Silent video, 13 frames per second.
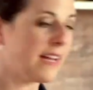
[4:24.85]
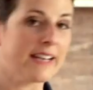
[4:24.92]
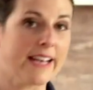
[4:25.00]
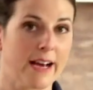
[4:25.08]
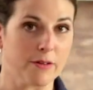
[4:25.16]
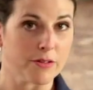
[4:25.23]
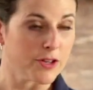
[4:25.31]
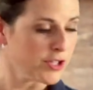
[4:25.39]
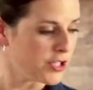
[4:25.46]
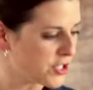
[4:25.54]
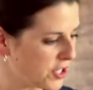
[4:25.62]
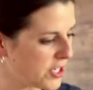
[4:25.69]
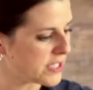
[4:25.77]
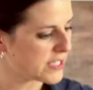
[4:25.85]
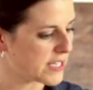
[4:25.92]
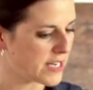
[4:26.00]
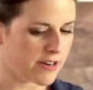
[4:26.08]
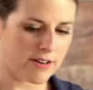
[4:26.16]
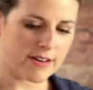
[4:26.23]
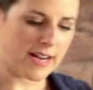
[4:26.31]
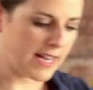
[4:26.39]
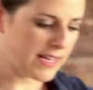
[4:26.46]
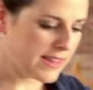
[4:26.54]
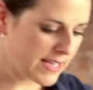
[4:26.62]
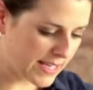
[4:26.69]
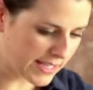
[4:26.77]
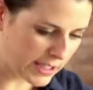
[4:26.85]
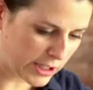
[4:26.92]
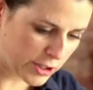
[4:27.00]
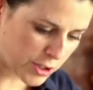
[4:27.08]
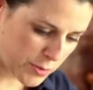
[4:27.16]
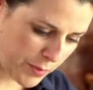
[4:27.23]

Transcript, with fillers: Now this sauce here, I think it looks